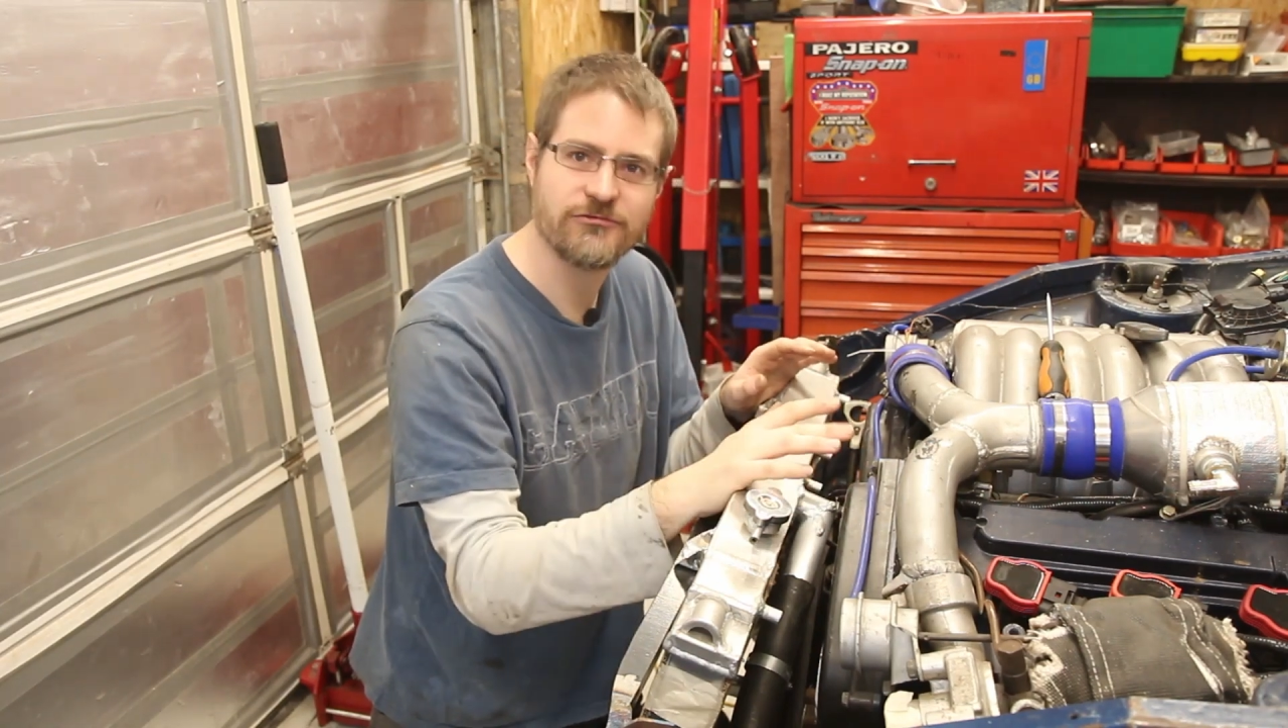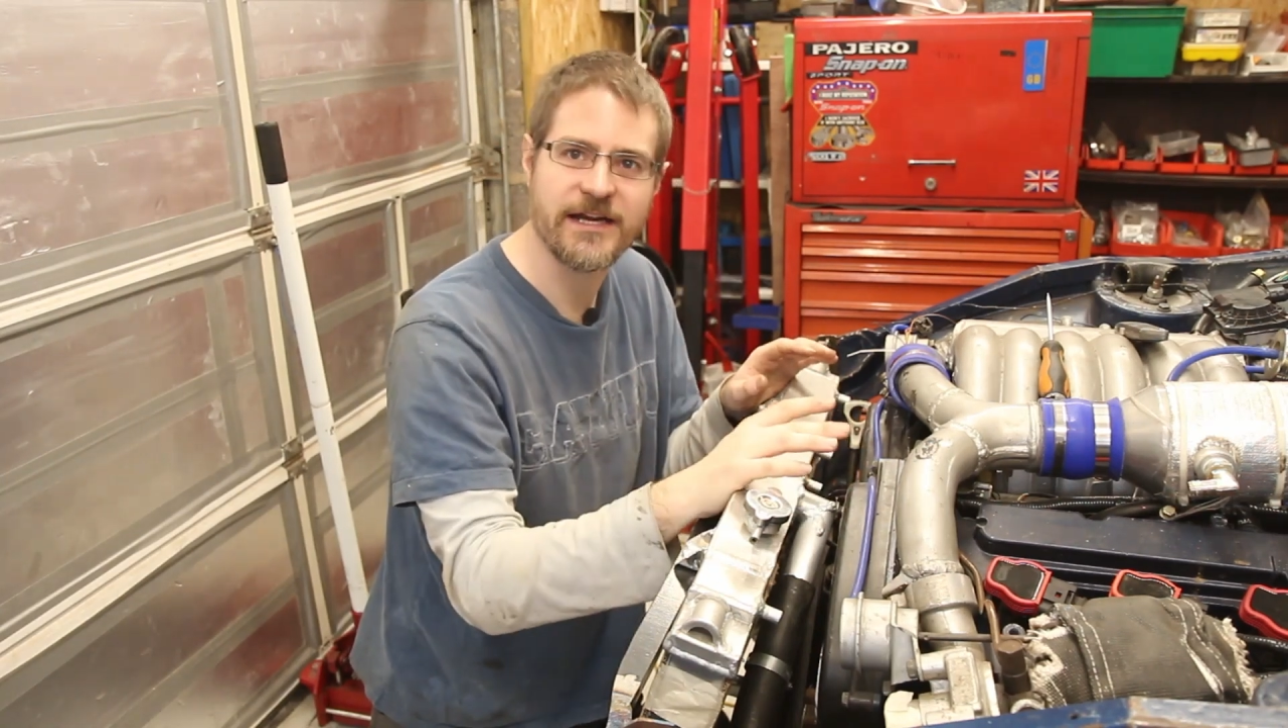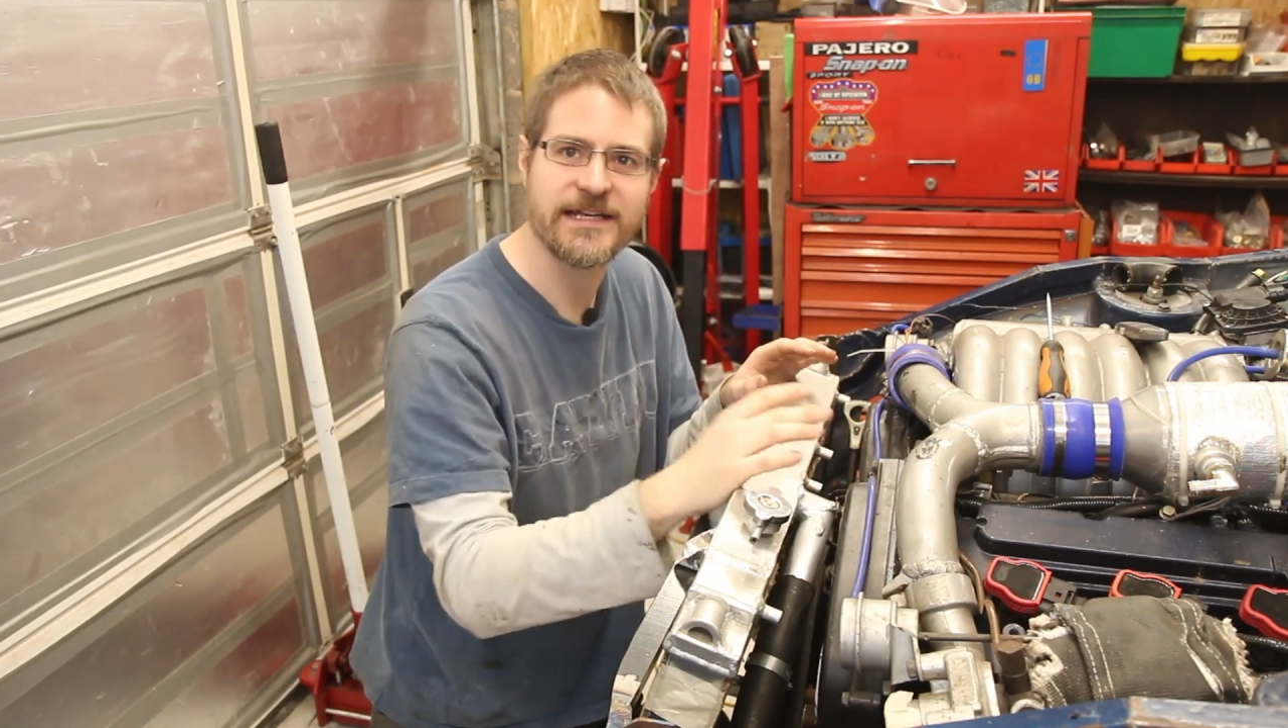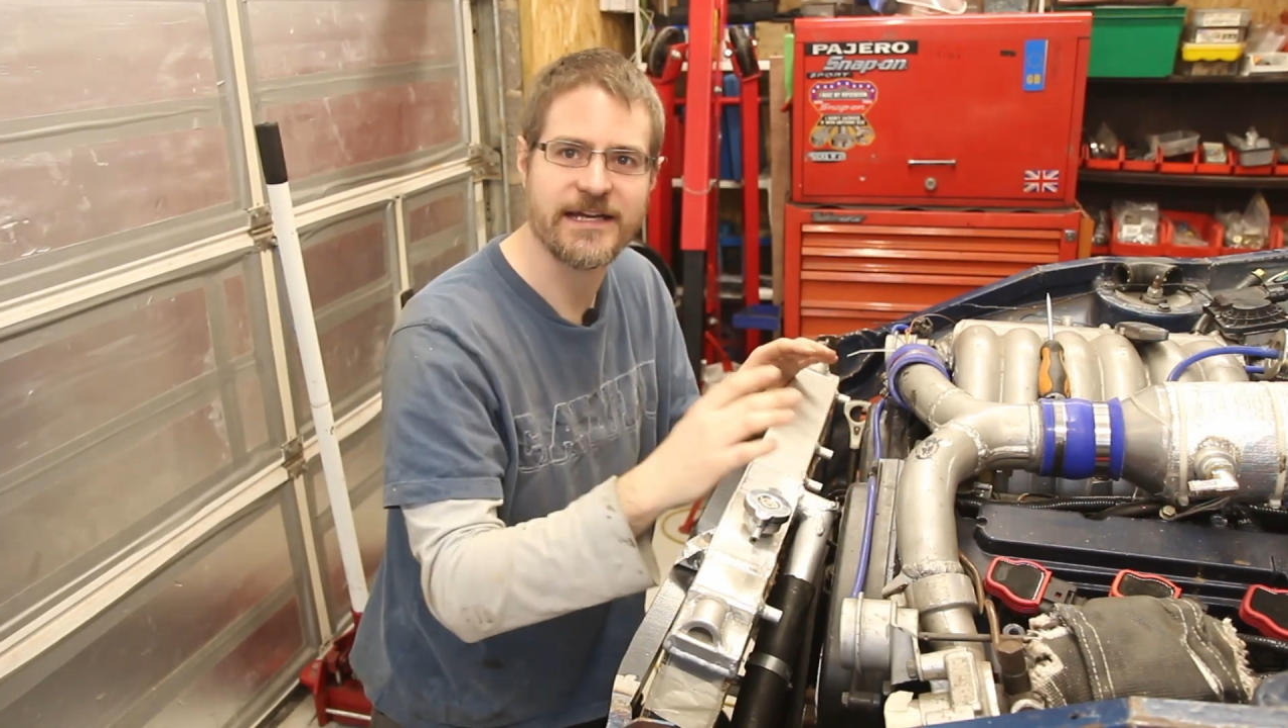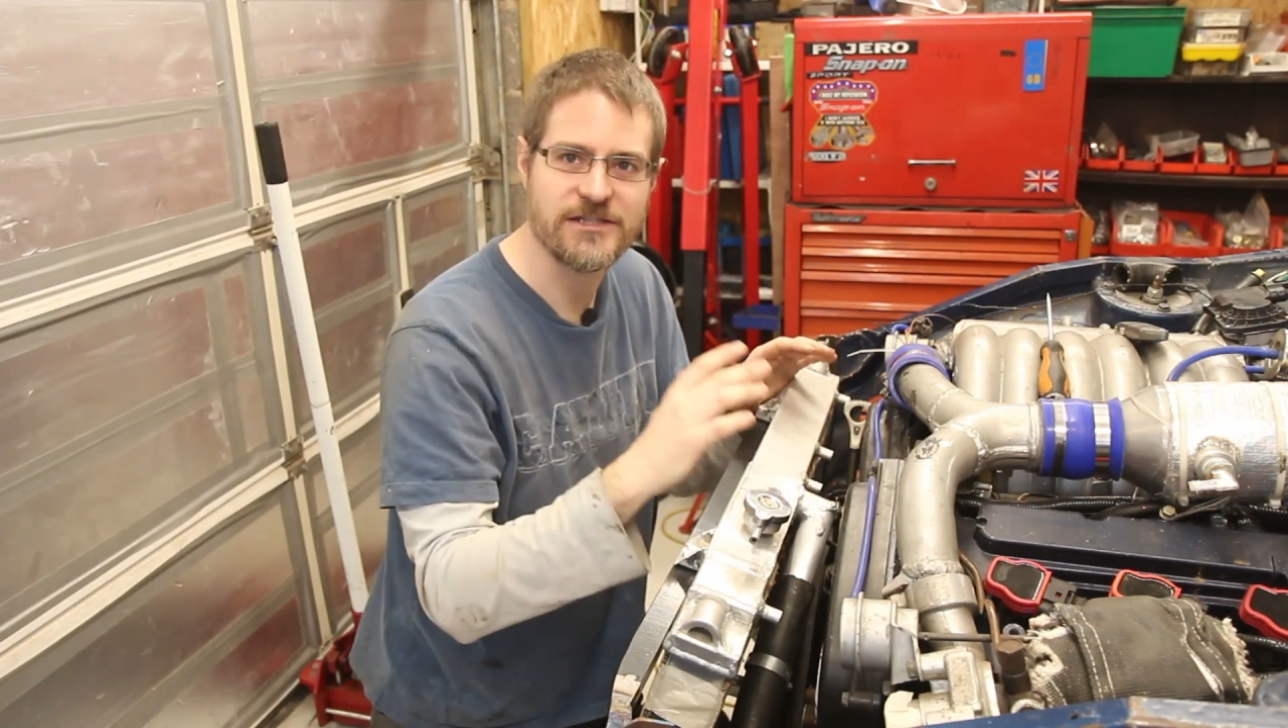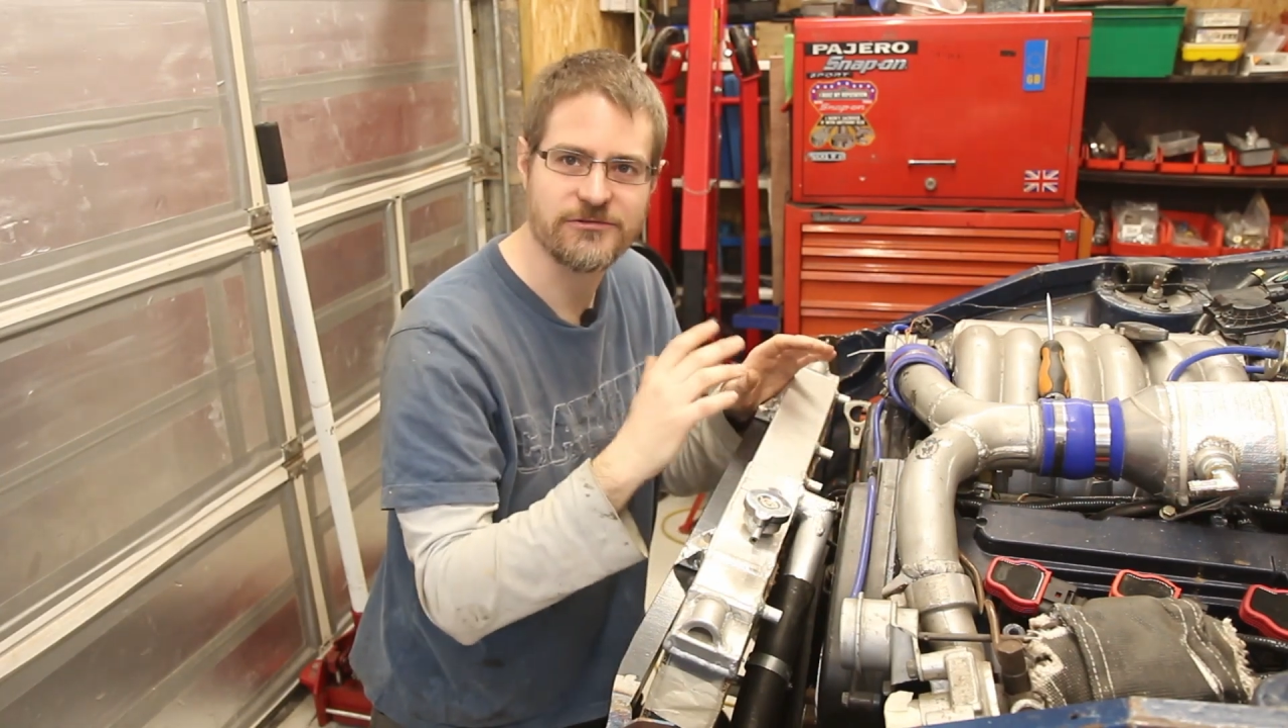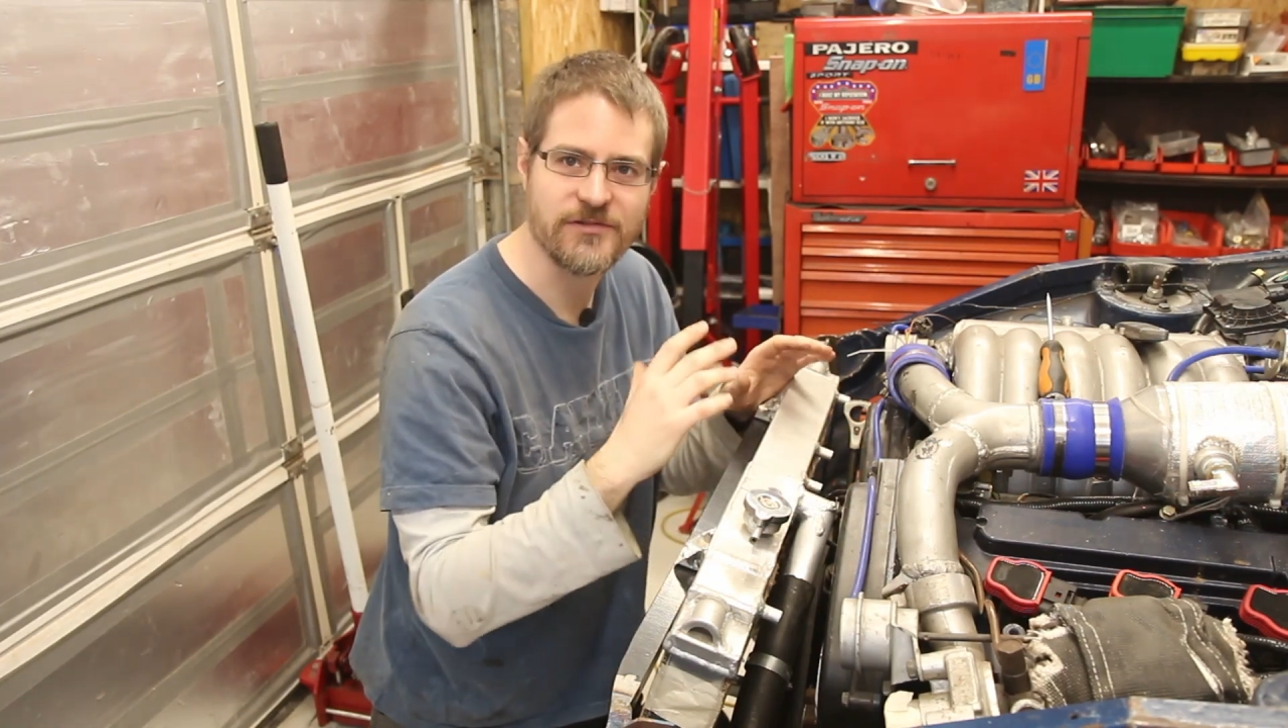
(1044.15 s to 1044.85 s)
radiator